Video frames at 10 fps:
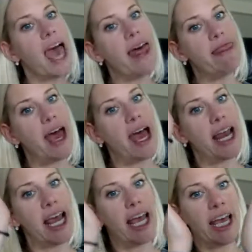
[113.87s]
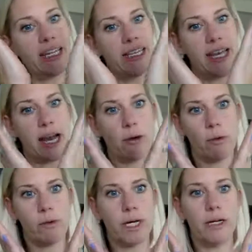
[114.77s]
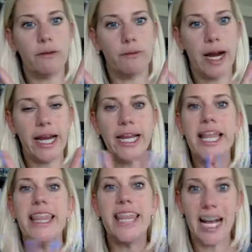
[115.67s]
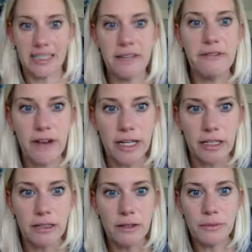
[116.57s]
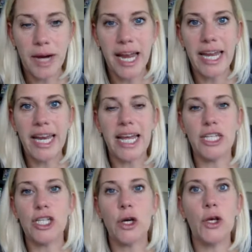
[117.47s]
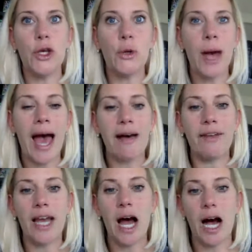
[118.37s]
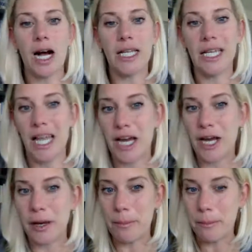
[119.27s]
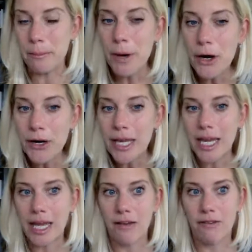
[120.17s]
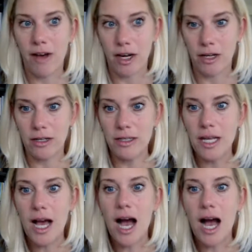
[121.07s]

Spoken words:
And then it gets narrower, right? That's a funnel, right? And so you have an online marketing funnel